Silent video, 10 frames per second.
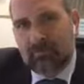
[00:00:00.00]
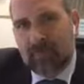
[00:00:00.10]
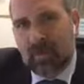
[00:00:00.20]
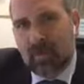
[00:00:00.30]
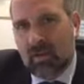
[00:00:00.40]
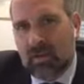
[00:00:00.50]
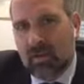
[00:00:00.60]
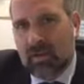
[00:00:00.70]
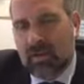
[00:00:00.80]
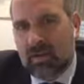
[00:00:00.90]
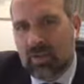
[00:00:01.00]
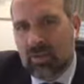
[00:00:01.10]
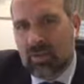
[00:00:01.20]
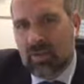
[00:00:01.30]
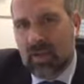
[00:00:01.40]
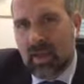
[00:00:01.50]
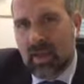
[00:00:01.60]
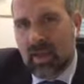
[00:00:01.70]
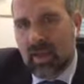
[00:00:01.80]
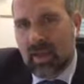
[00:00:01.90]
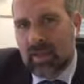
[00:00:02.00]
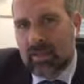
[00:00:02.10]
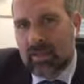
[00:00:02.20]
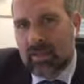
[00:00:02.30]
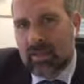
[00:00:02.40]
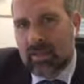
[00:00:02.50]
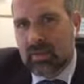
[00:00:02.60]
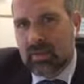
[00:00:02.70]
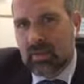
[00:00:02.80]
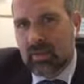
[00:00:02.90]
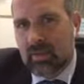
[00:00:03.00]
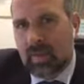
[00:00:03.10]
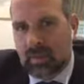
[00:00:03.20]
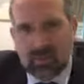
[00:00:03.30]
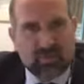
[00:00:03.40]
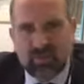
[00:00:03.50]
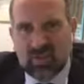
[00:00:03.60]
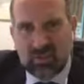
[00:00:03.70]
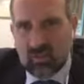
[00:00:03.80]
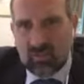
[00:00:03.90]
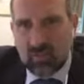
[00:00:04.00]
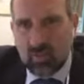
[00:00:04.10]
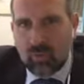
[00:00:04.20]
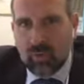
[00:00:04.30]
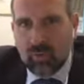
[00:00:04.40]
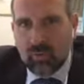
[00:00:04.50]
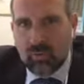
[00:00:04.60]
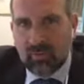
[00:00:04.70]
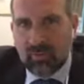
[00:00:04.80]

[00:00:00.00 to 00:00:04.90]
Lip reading: can ask questions, and that's obviously just normally on